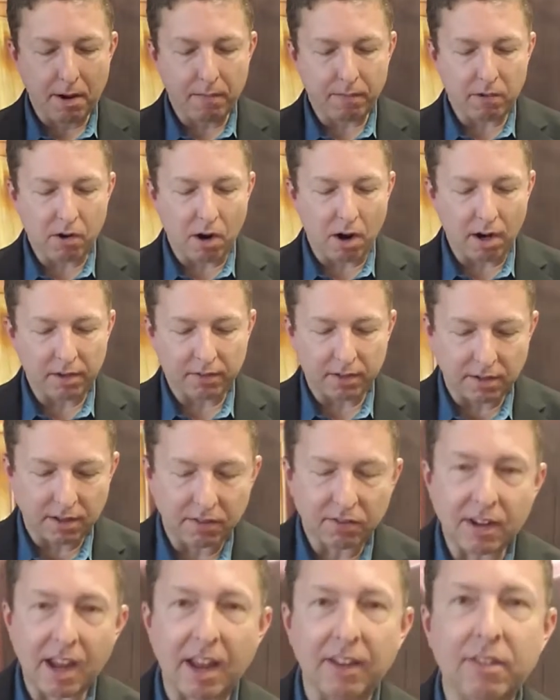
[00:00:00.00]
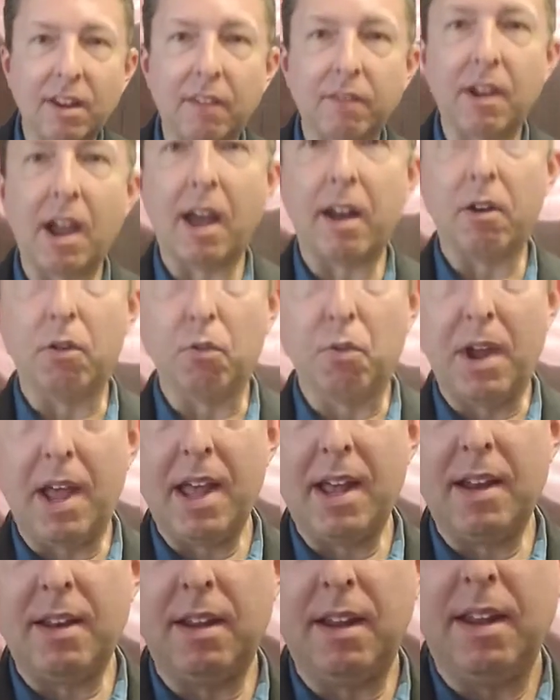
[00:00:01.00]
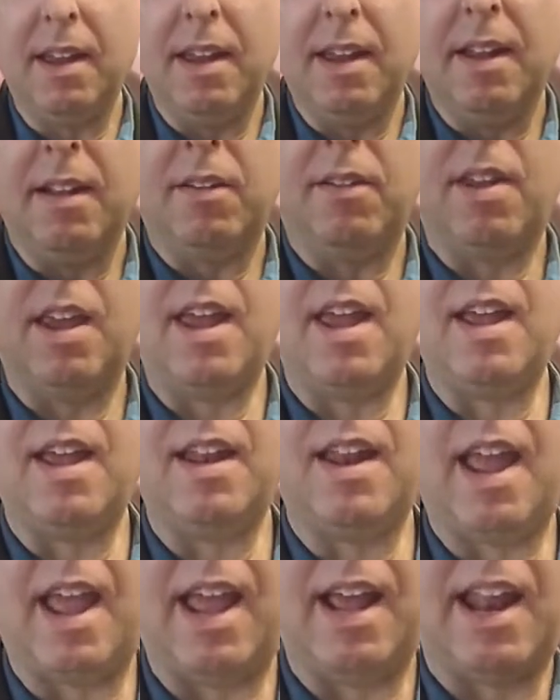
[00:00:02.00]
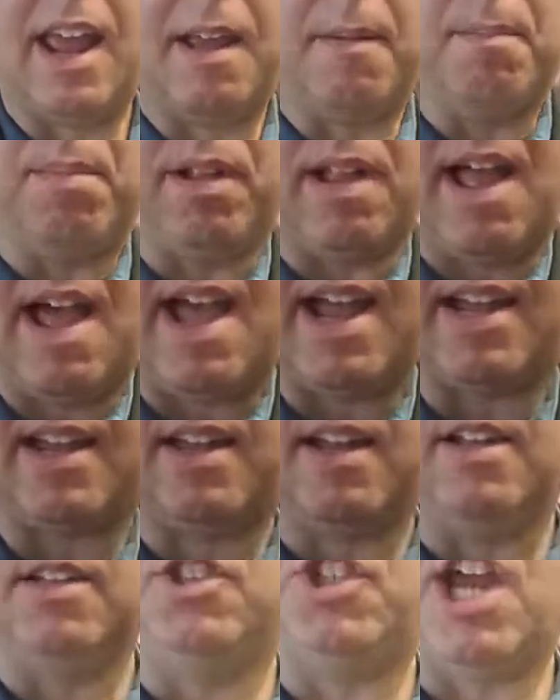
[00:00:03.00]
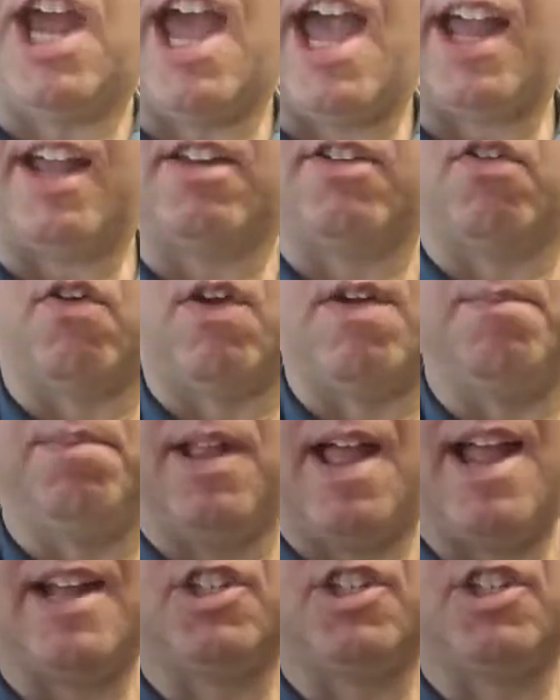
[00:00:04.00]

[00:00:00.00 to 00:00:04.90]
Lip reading: of cards. In this case, I've got a red 10 and a black jack. So a black